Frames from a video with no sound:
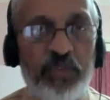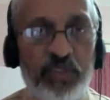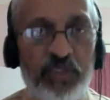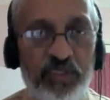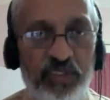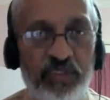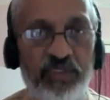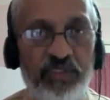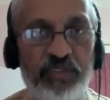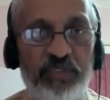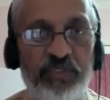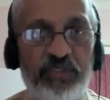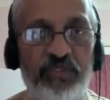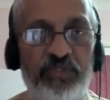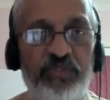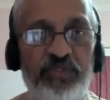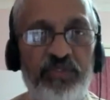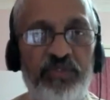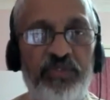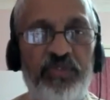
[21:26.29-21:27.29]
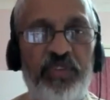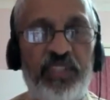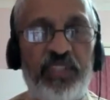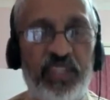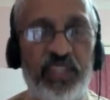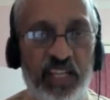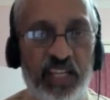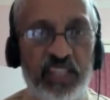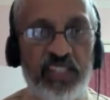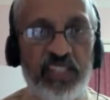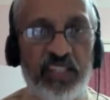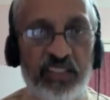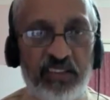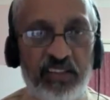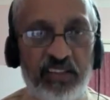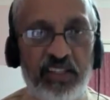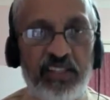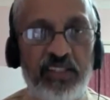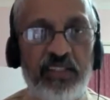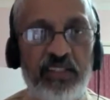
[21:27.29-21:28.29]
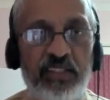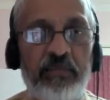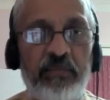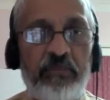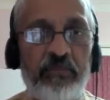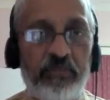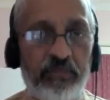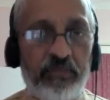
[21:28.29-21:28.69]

to do for the next generation.